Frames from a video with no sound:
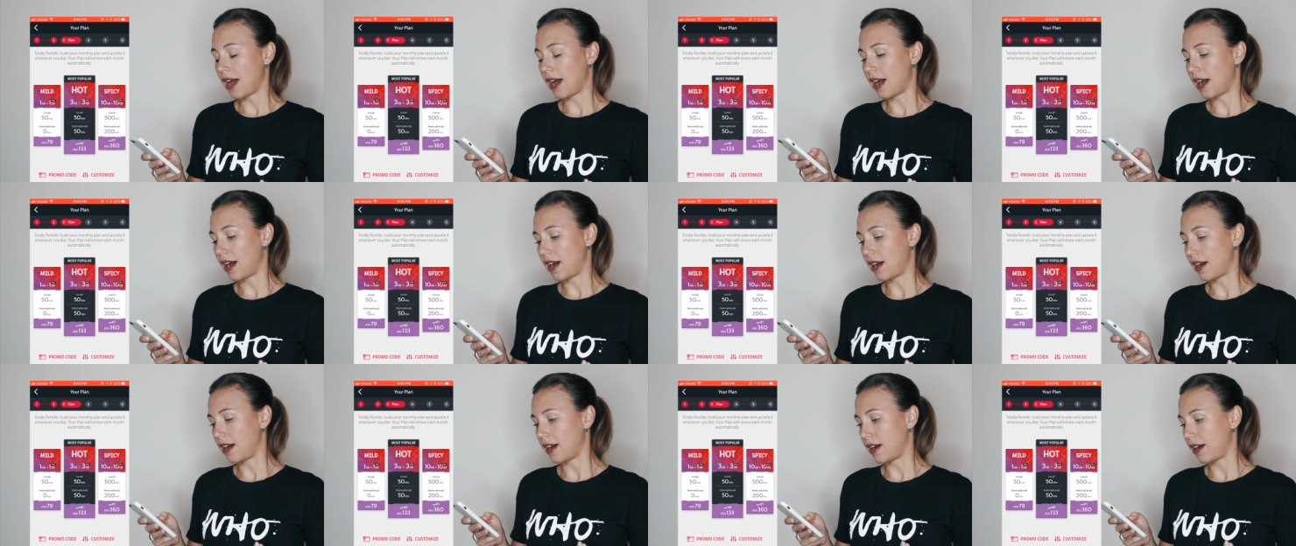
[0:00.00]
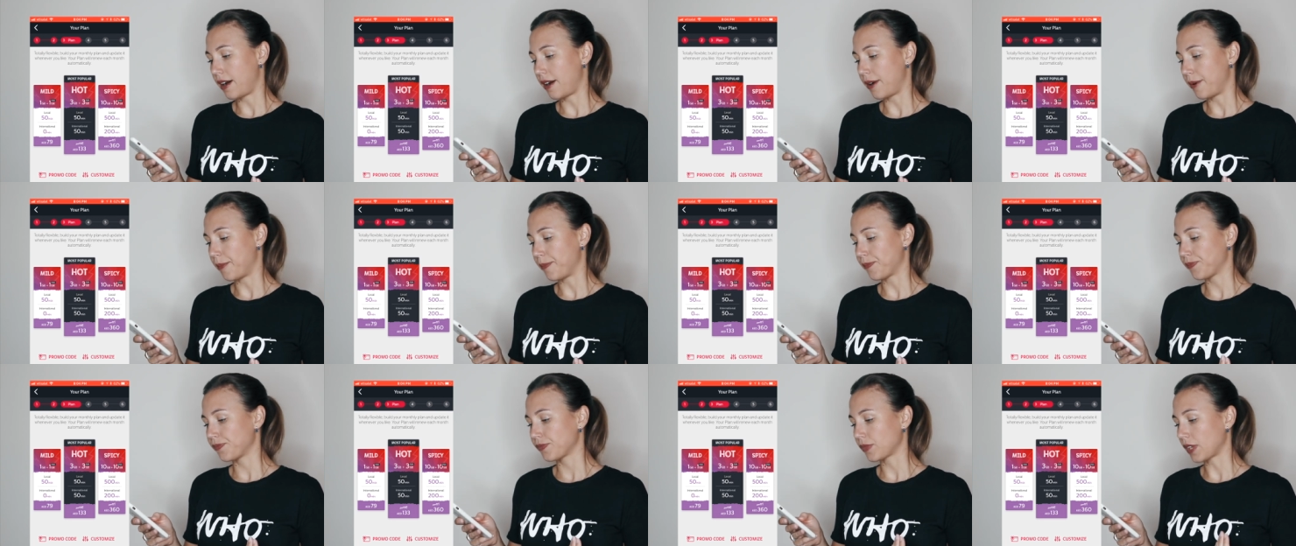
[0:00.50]

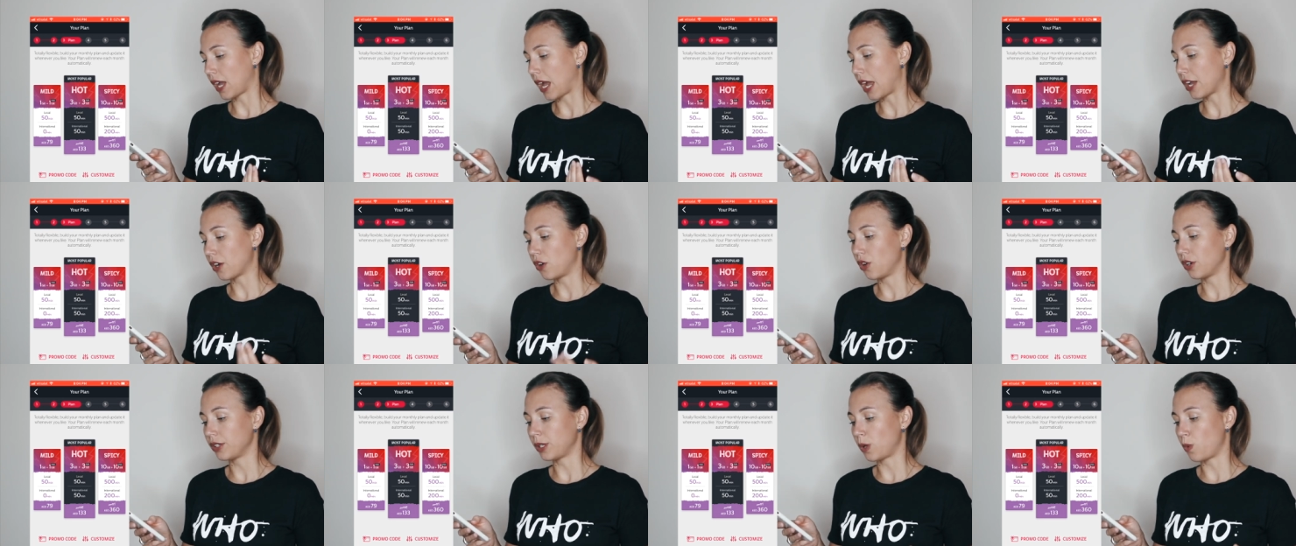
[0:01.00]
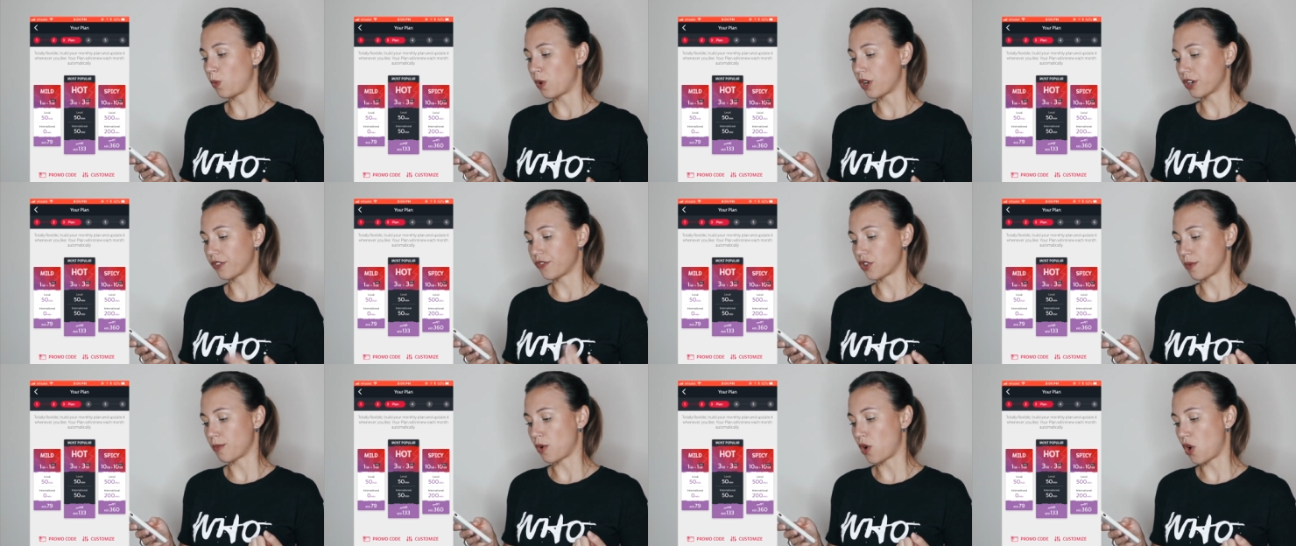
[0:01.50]
I'm gonna
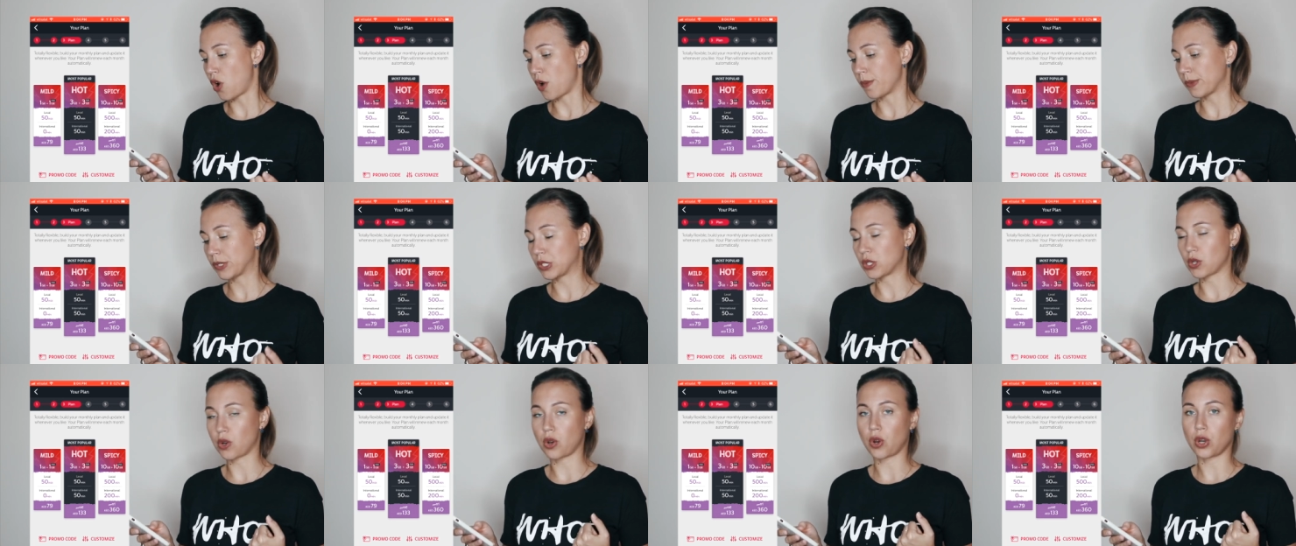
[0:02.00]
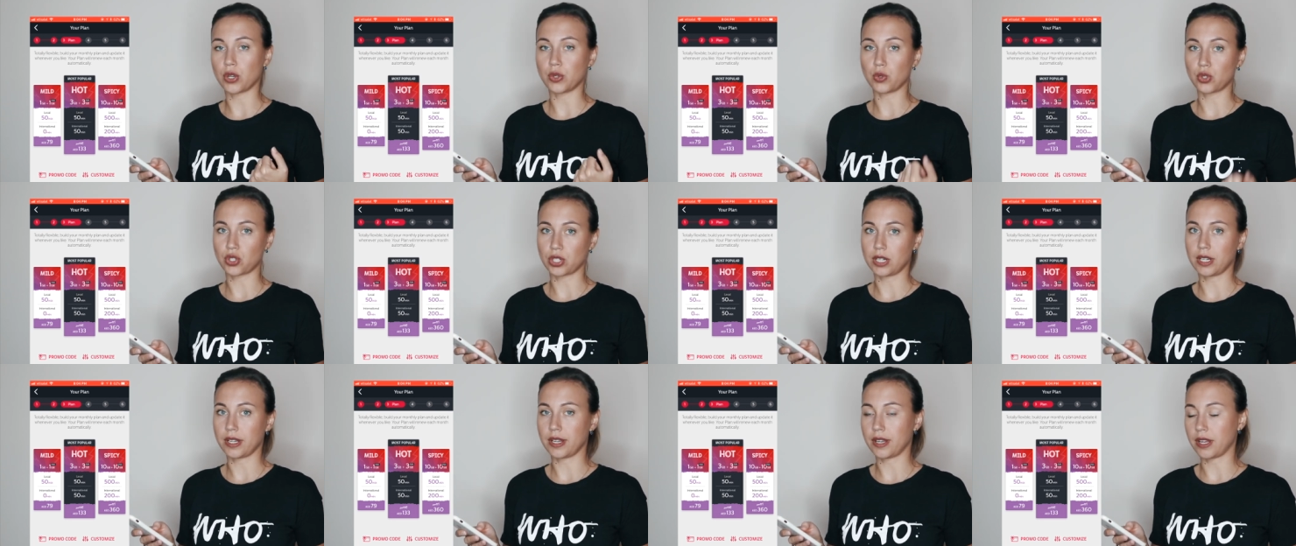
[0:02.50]
work from home, so I
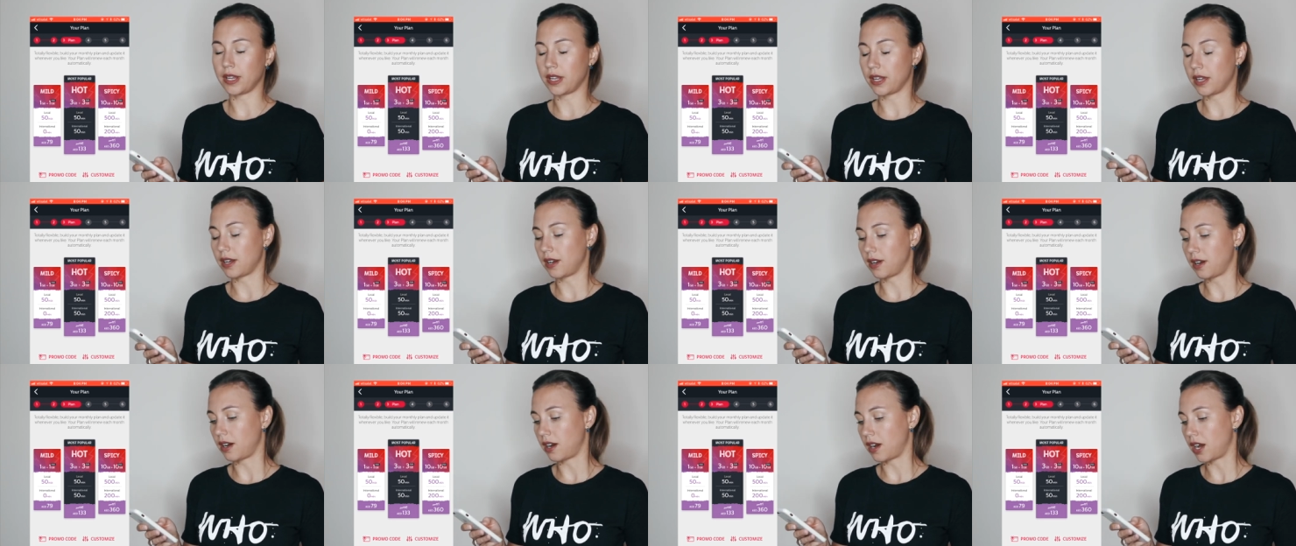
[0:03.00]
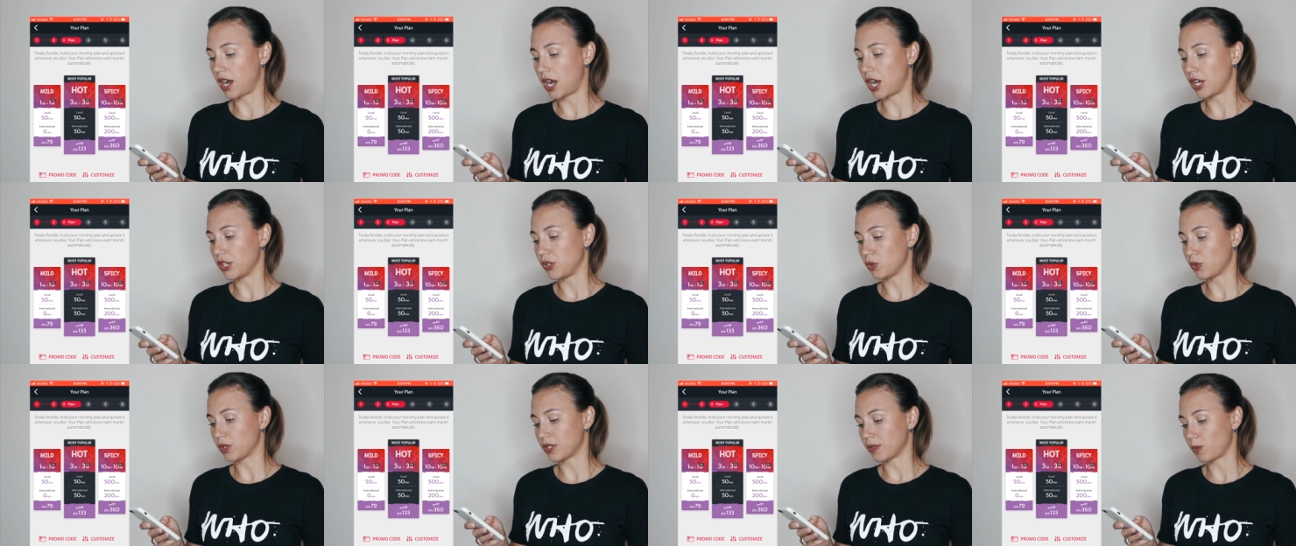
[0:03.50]
usually
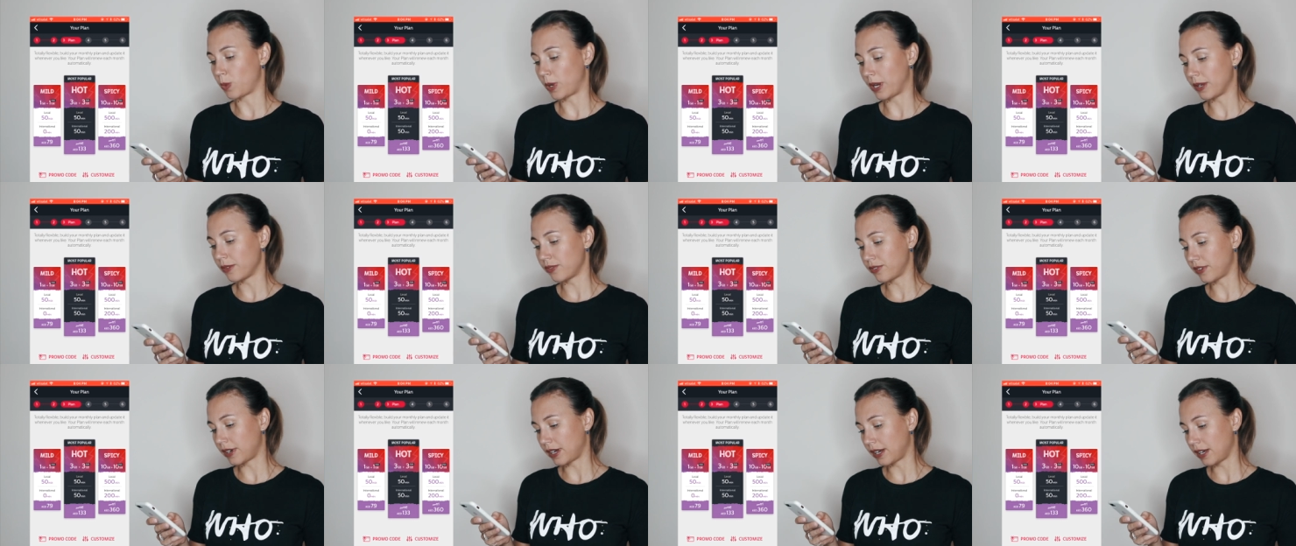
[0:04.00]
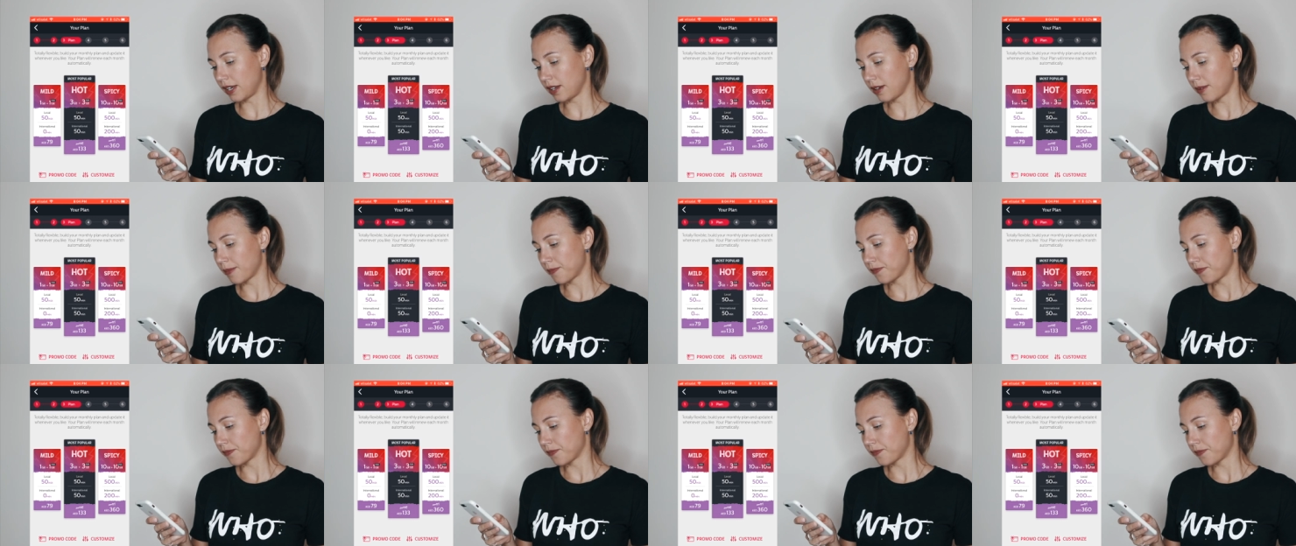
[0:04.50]
use Wi-Fi,